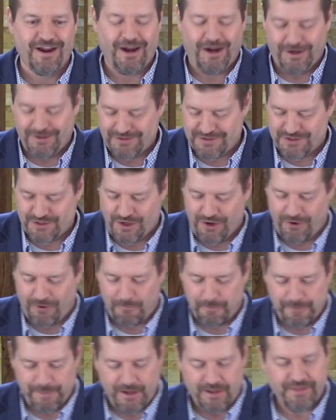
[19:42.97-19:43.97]
And
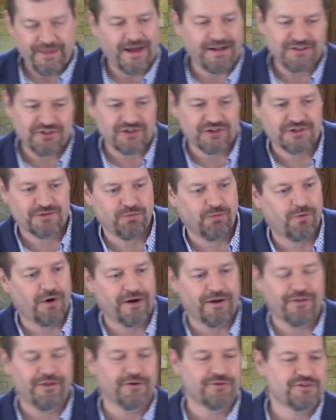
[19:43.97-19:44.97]
so that's just
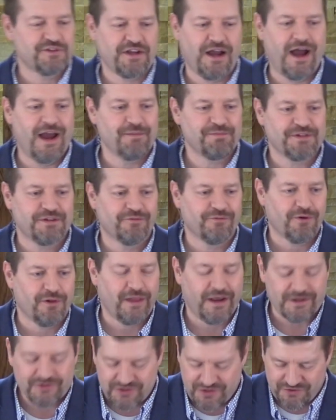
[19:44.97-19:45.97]
one of those types of
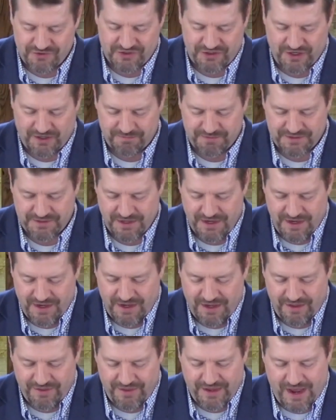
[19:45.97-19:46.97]
relationships
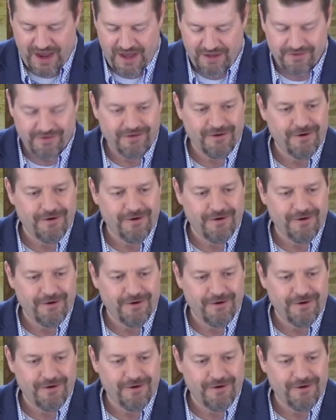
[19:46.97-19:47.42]
that